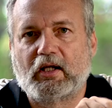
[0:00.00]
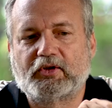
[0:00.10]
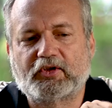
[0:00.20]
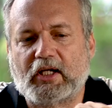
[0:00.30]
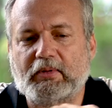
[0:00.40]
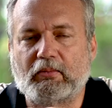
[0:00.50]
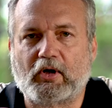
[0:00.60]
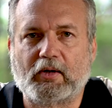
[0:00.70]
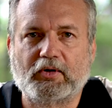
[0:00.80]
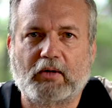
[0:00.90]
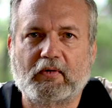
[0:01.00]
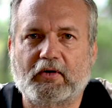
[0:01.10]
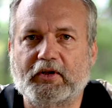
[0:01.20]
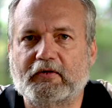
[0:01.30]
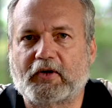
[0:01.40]
Just keep in mind, we've
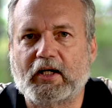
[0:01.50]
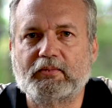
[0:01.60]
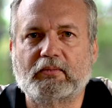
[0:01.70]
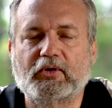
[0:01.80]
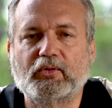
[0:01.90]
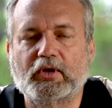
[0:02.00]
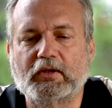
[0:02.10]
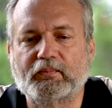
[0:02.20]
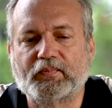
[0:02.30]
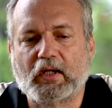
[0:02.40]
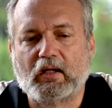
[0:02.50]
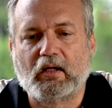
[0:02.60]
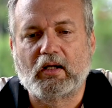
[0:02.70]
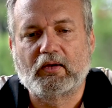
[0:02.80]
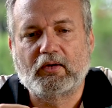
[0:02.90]
got these frames in between.
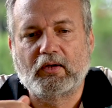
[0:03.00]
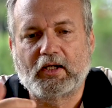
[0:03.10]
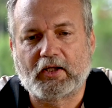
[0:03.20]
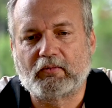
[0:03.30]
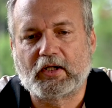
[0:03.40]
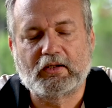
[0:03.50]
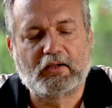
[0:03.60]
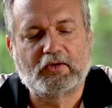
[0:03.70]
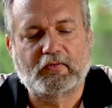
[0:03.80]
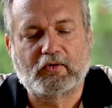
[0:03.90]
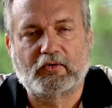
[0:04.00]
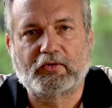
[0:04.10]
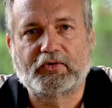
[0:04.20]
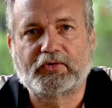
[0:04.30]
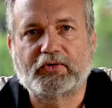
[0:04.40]
The other one is of
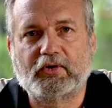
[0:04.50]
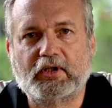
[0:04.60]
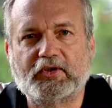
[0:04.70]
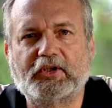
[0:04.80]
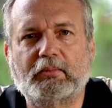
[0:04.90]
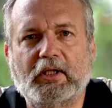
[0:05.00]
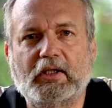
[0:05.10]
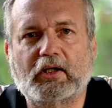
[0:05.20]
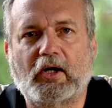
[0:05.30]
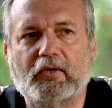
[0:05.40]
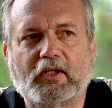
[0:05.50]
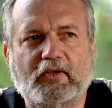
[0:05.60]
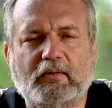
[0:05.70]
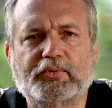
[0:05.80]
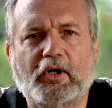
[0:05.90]
course these intermediate codecs
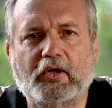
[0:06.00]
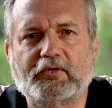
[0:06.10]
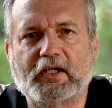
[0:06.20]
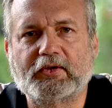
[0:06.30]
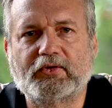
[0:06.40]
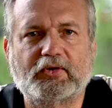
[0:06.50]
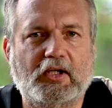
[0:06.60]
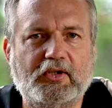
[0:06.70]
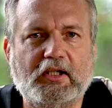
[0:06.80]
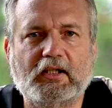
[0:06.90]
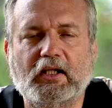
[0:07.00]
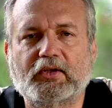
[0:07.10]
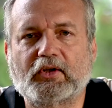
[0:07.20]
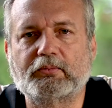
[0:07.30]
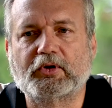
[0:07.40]
like Prores,
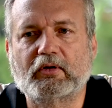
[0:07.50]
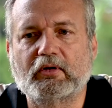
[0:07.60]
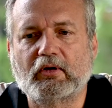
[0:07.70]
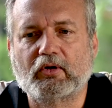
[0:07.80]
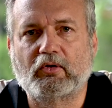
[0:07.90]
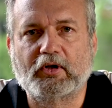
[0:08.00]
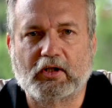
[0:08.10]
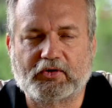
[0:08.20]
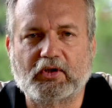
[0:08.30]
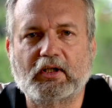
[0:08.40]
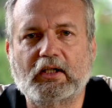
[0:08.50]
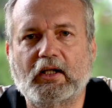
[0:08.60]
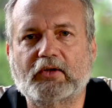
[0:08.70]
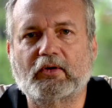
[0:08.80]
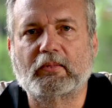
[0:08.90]
DNX. I'm recording this in
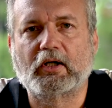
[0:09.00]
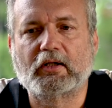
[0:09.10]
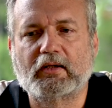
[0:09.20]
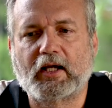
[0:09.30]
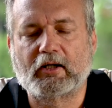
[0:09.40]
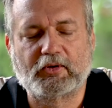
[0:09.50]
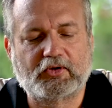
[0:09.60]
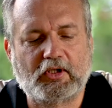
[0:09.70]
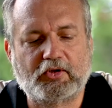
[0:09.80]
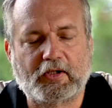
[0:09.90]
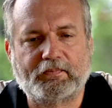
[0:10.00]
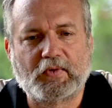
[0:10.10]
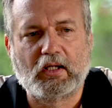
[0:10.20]
DNX on my Adamus Ninja.